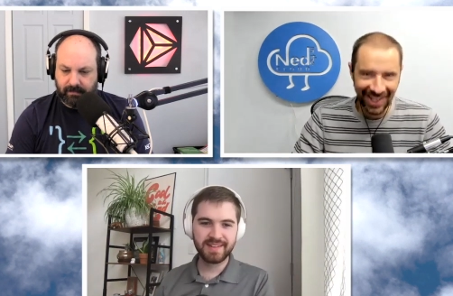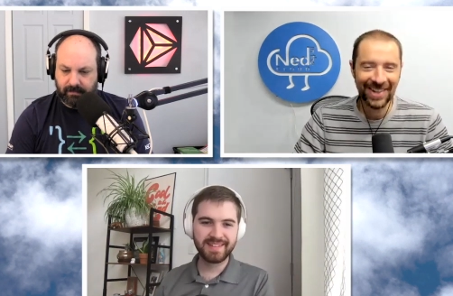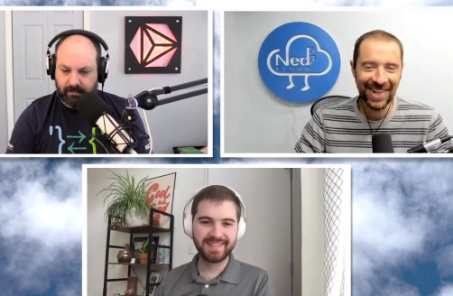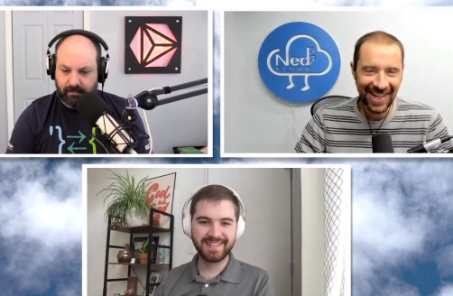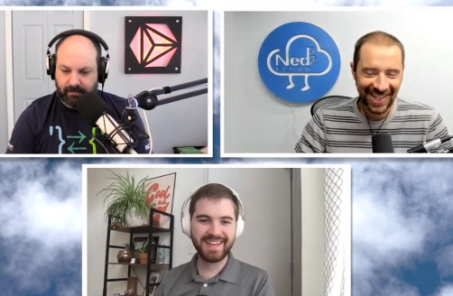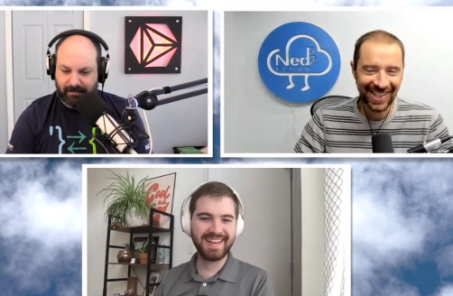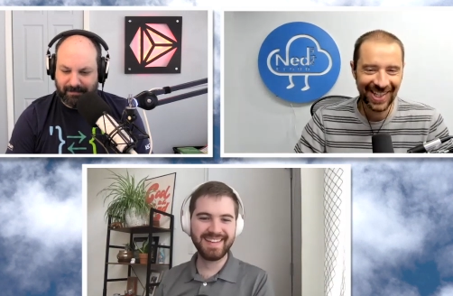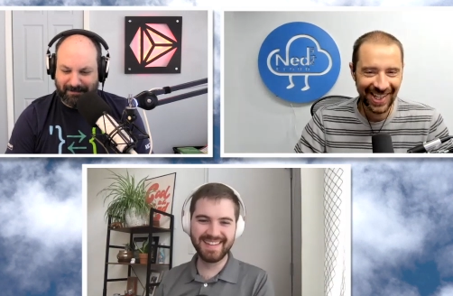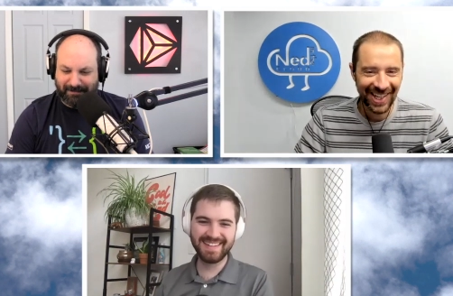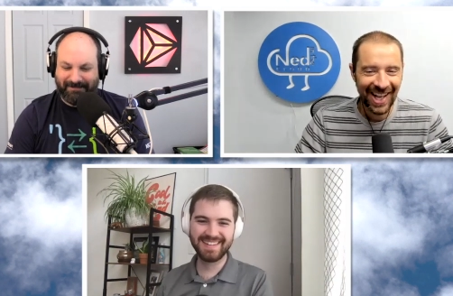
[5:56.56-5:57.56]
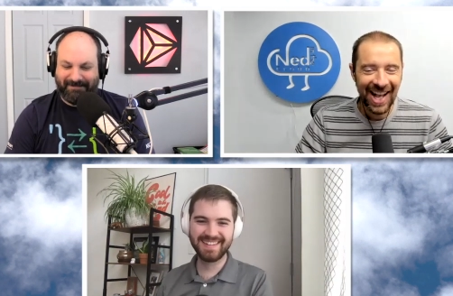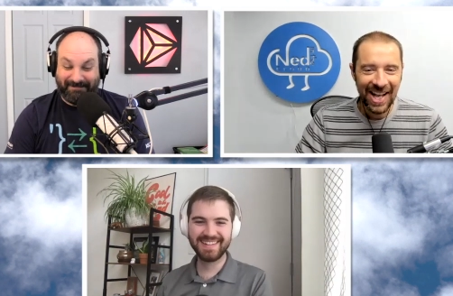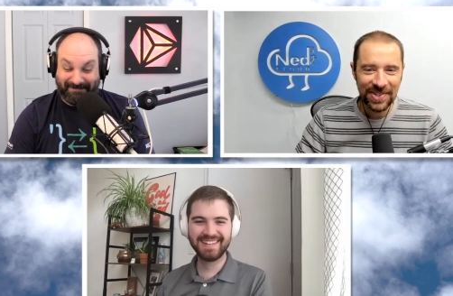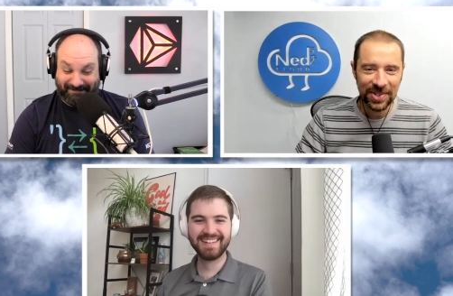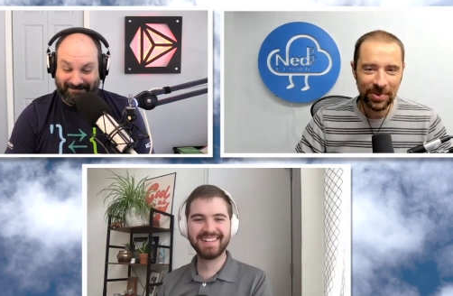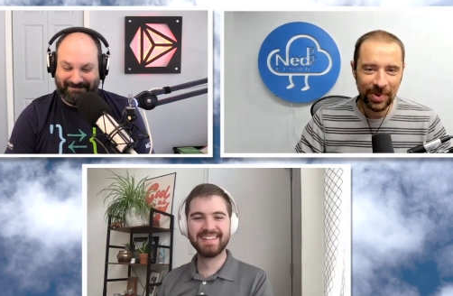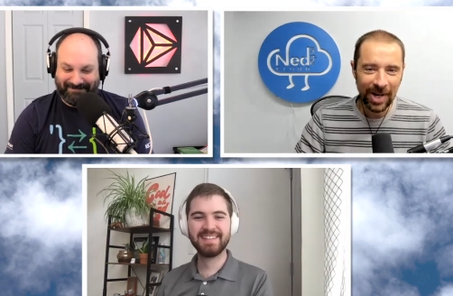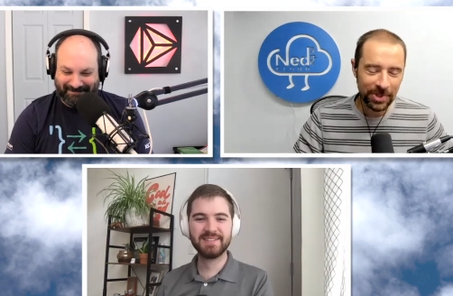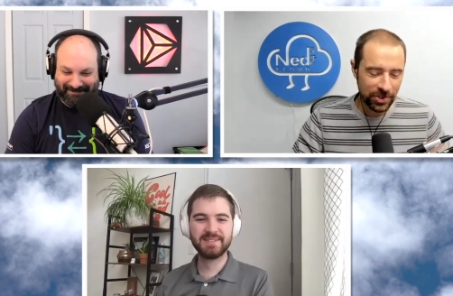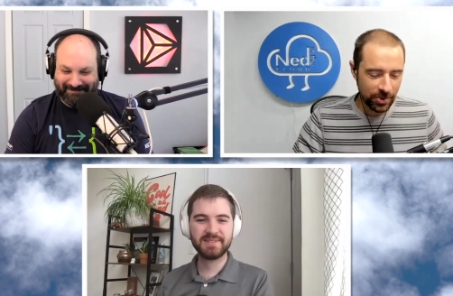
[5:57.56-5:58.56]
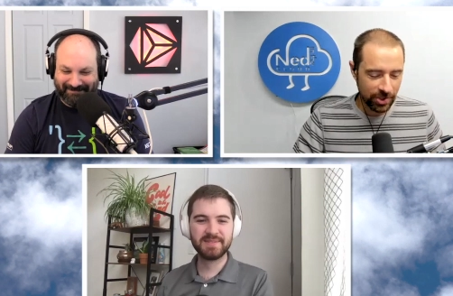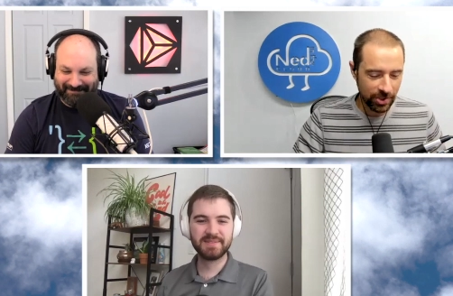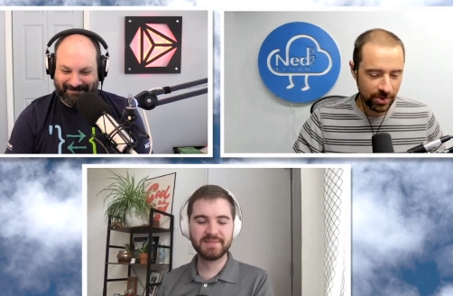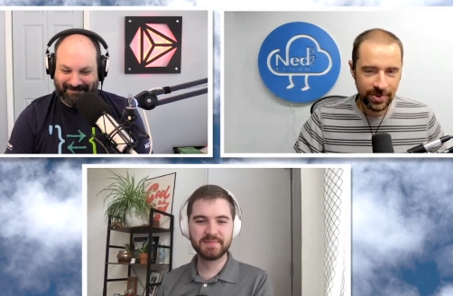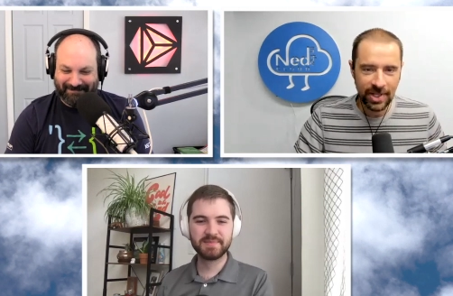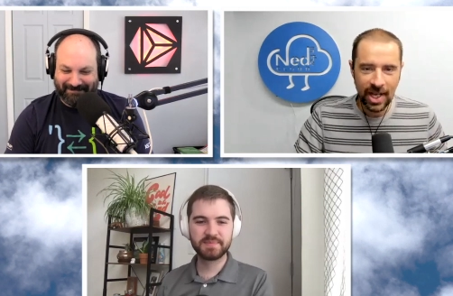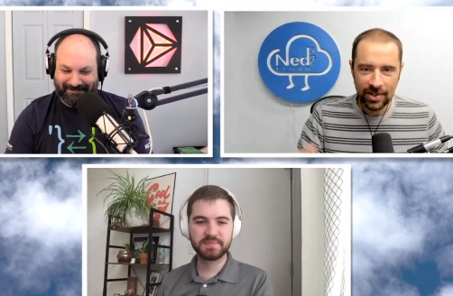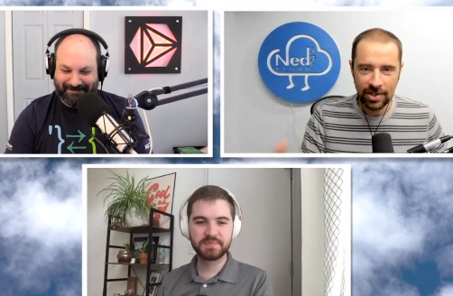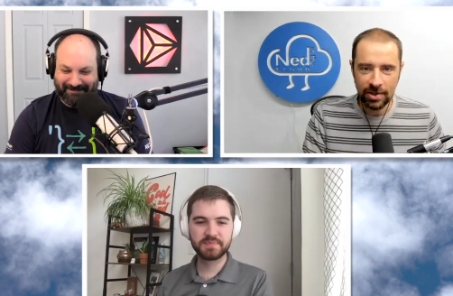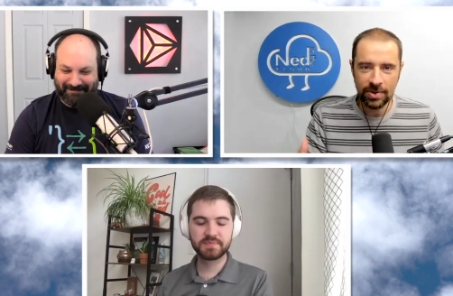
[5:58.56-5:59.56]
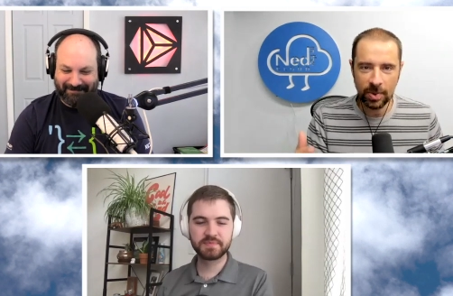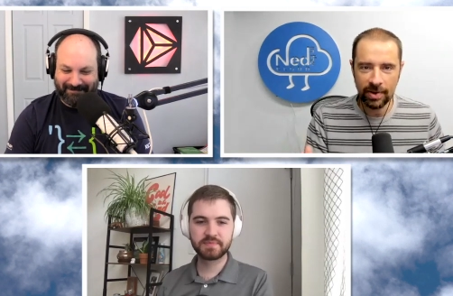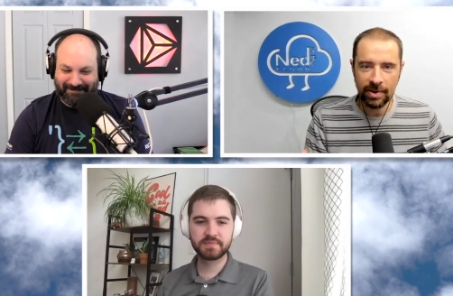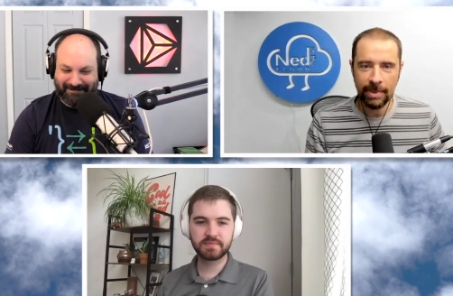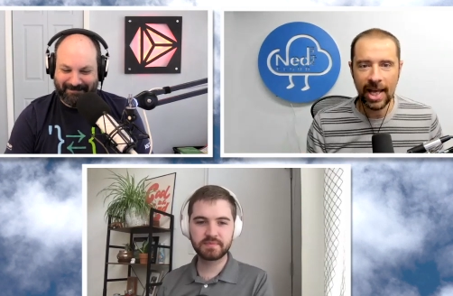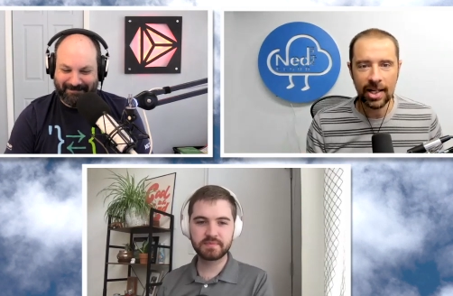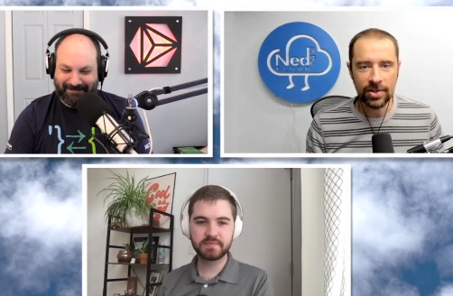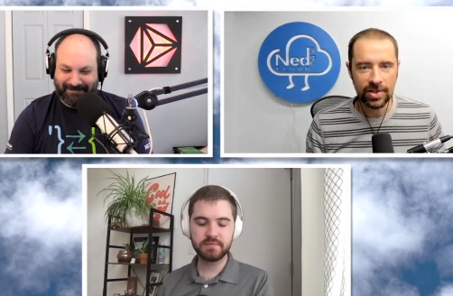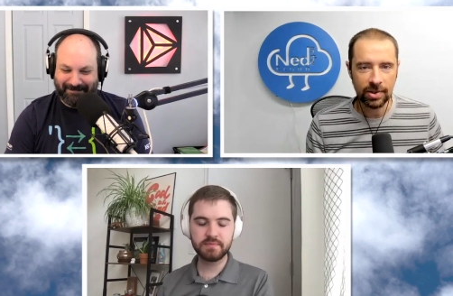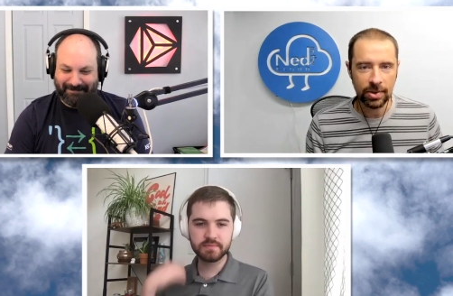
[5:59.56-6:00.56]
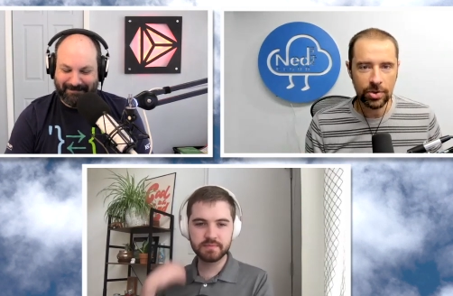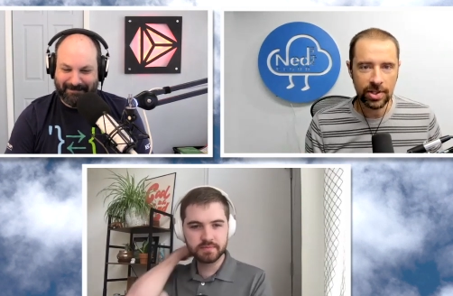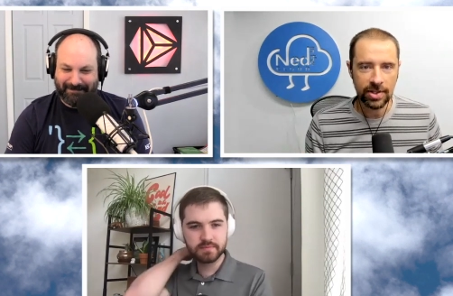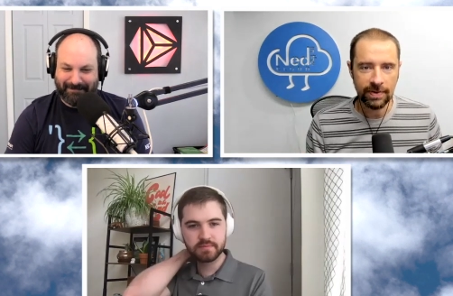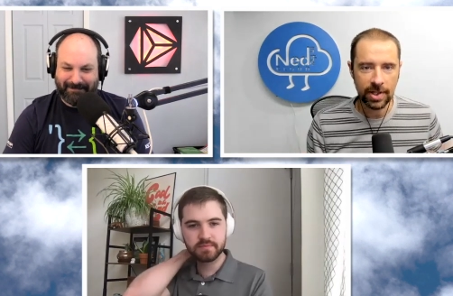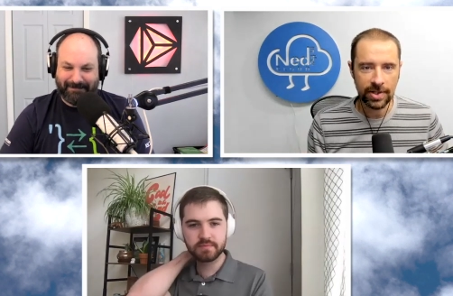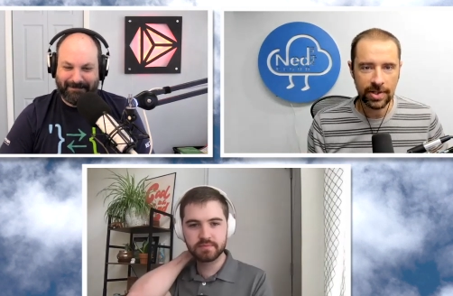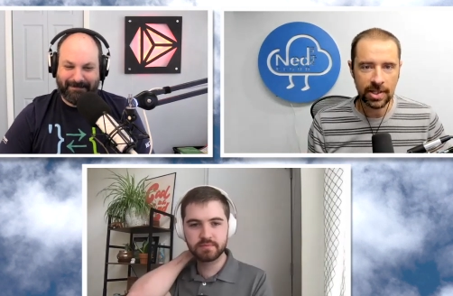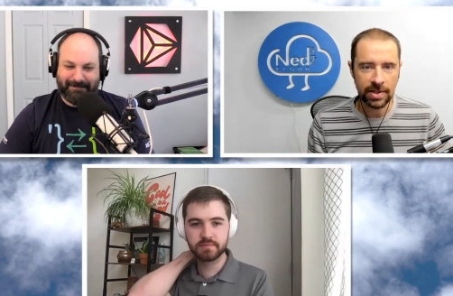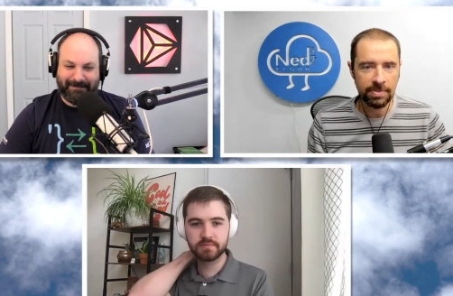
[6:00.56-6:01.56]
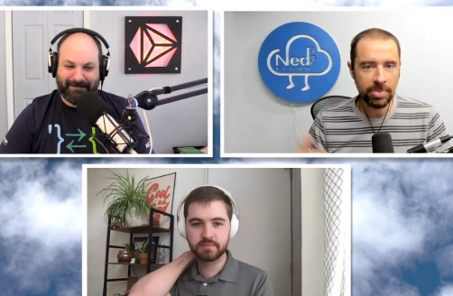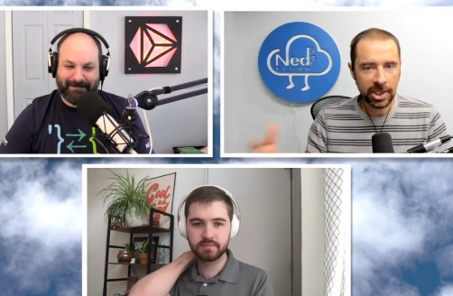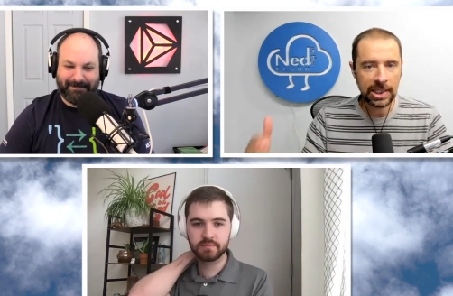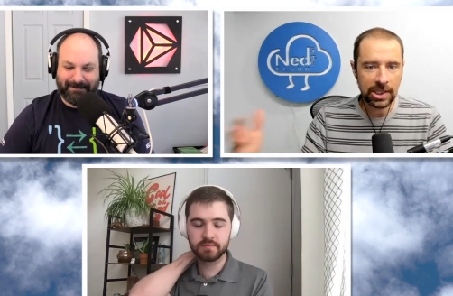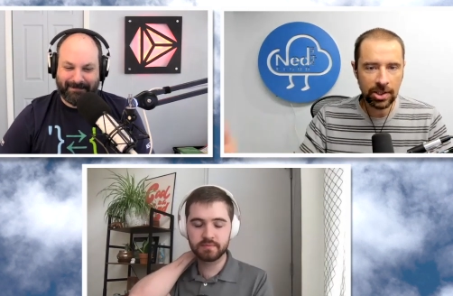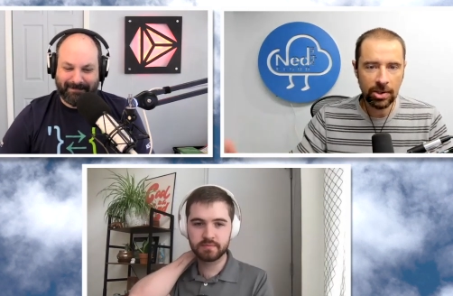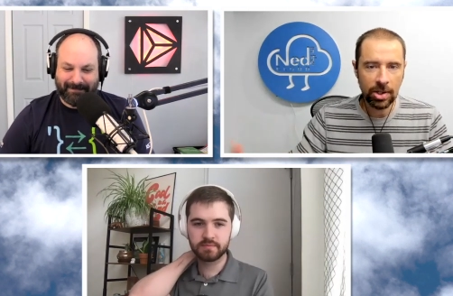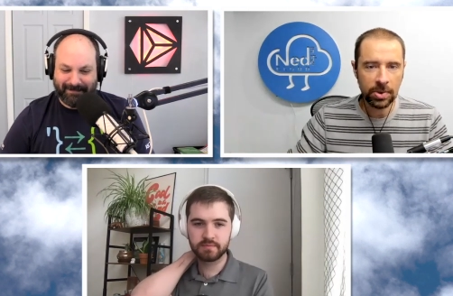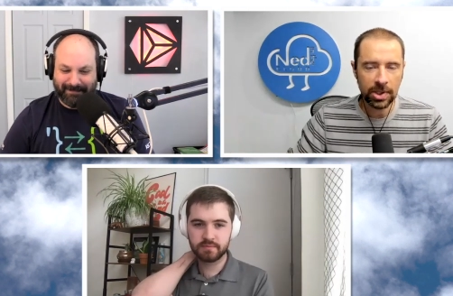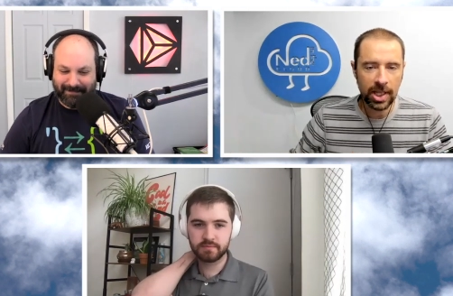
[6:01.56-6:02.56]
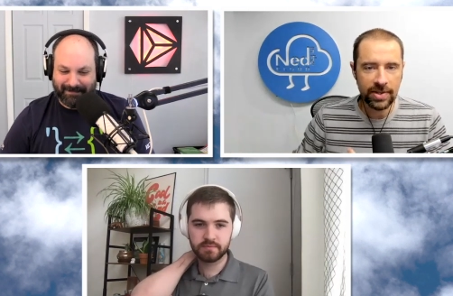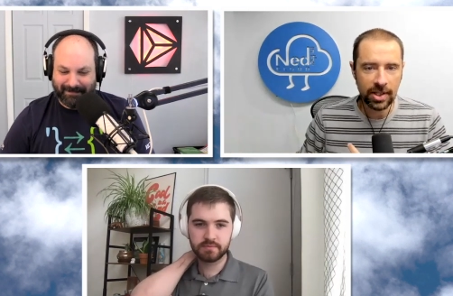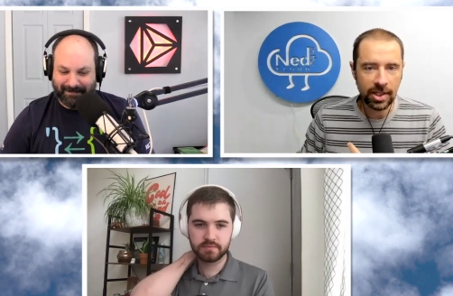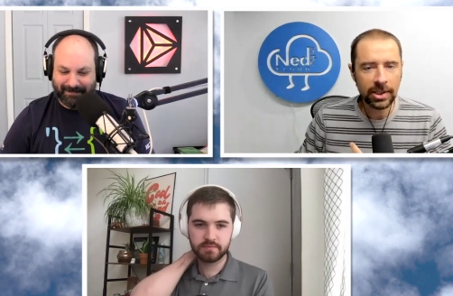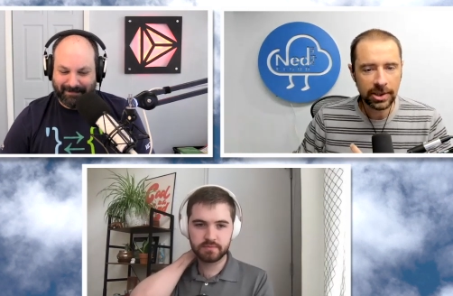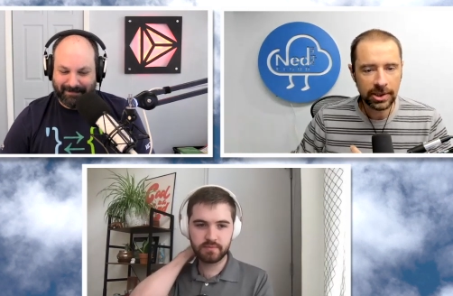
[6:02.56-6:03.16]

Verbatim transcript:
Speaker 1: all right. so, why would you choose to use one of the managed solutions versus building your own cluster?